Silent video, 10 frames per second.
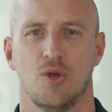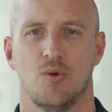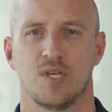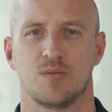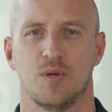
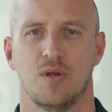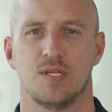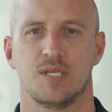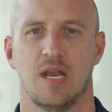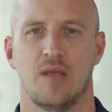who
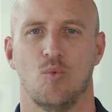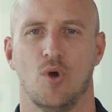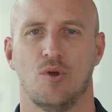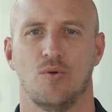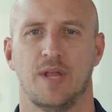experience any
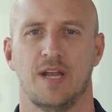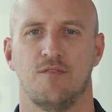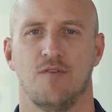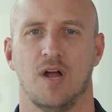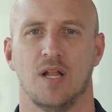
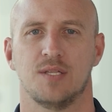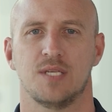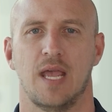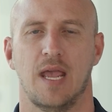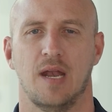work-related violence
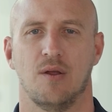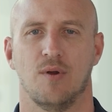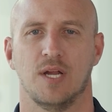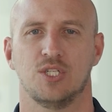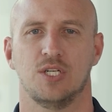and
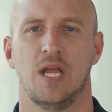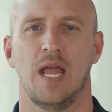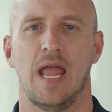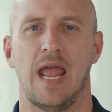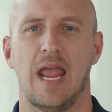aggression,
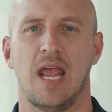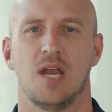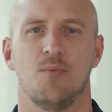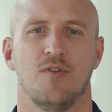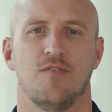
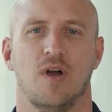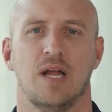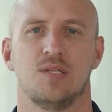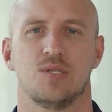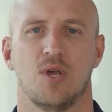and
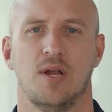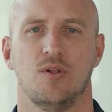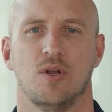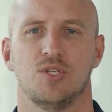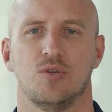provide
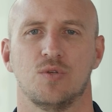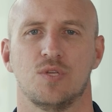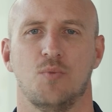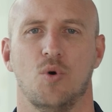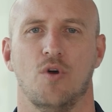psychological
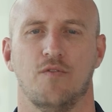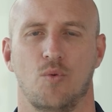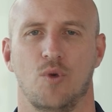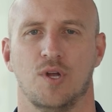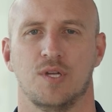support for
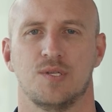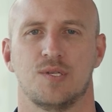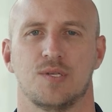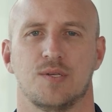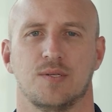workers.